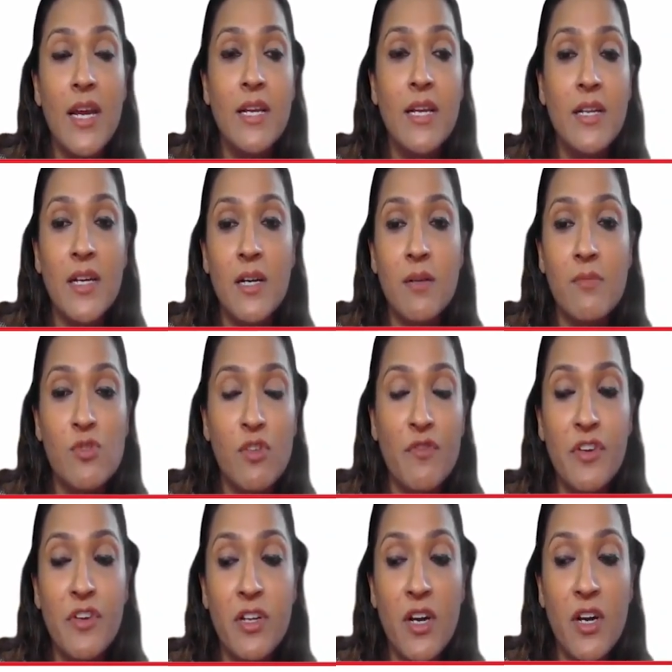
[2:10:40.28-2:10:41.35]
in terms
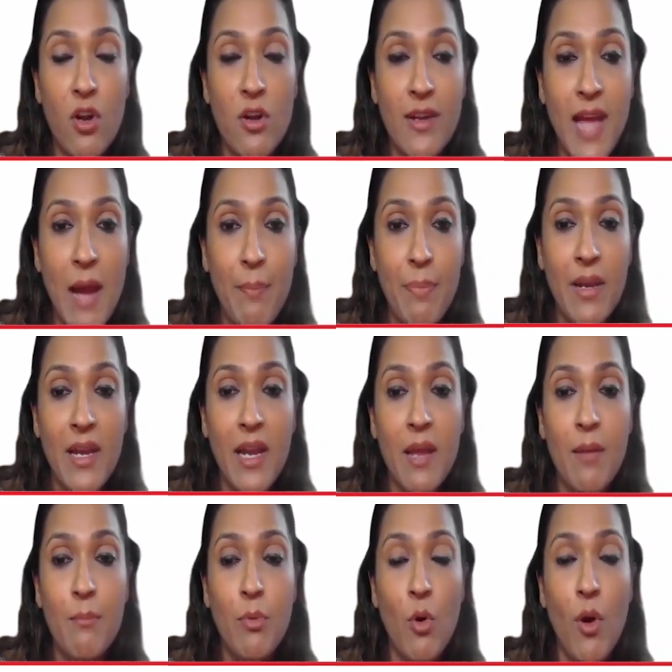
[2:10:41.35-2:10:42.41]
of return on capital
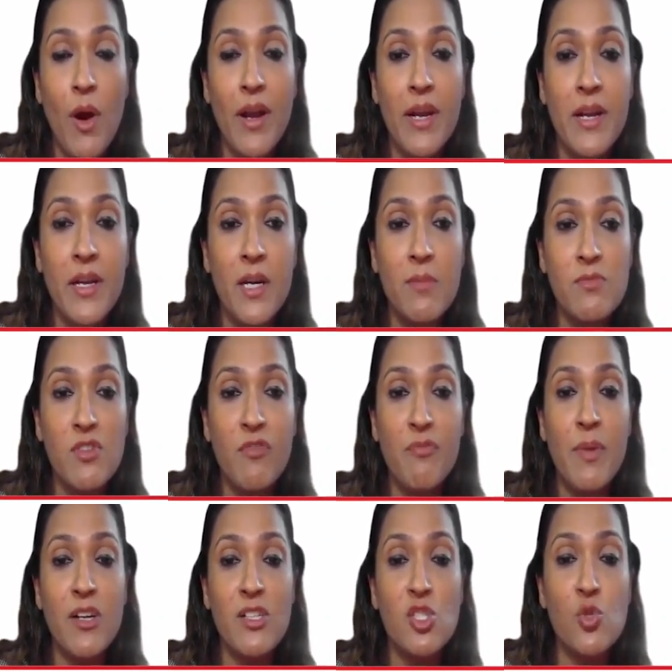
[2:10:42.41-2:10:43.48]
employed, in terms
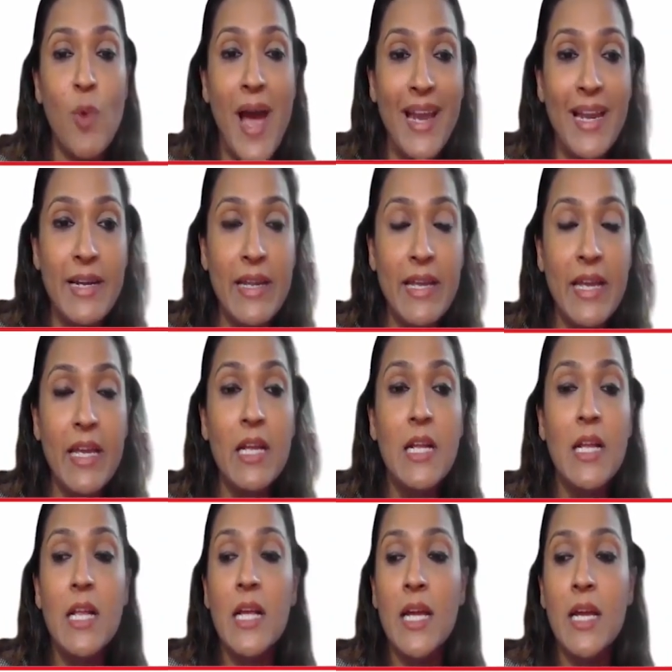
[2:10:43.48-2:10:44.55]
of punctuality,
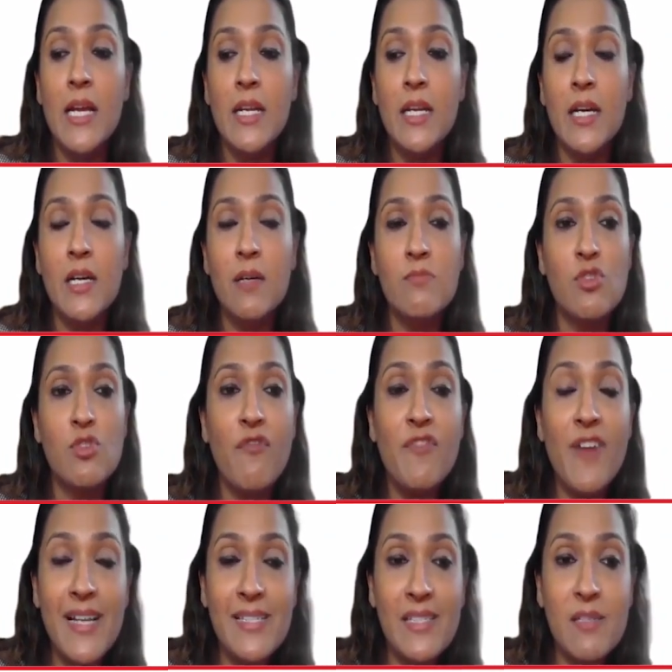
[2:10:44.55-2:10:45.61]
in terms
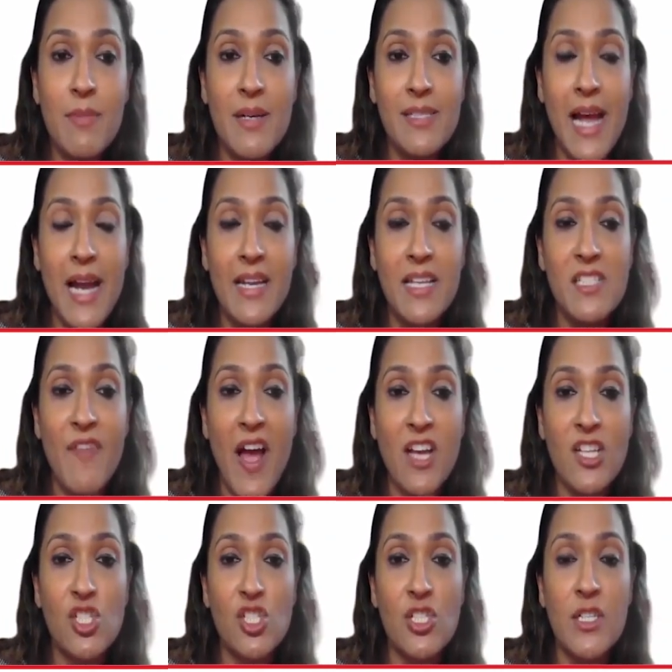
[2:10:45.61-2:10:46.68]
of customer
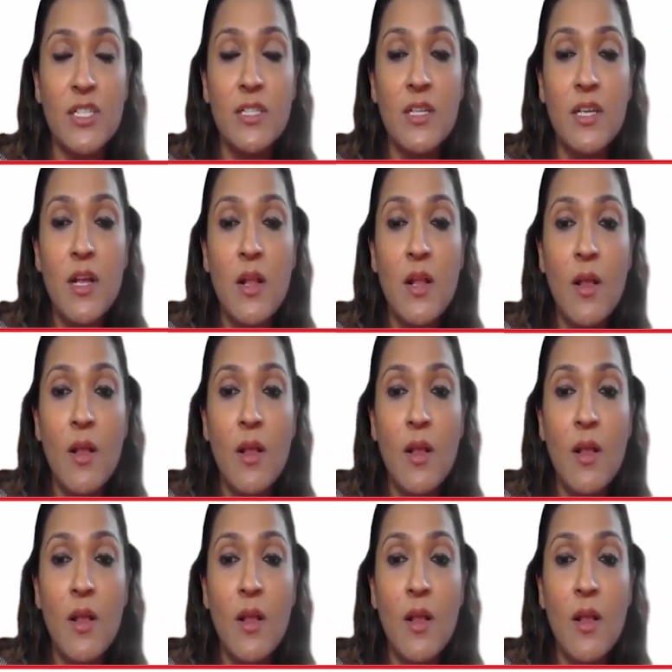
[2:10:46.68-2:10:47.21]
satisfaction.